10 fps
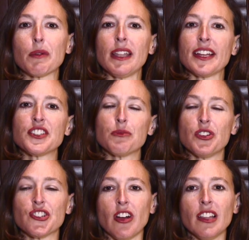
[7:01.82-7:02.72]
would like to
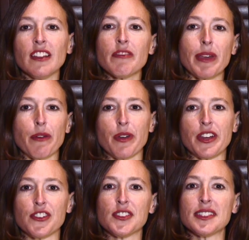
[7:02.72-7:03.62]
wish all of my
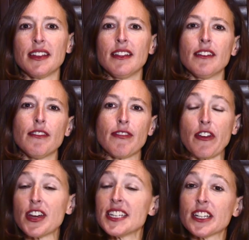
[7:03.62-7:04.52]
readers
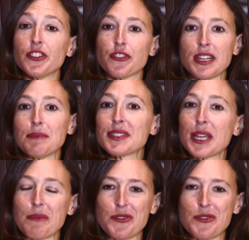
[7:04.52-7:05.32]
fairy tale dreams come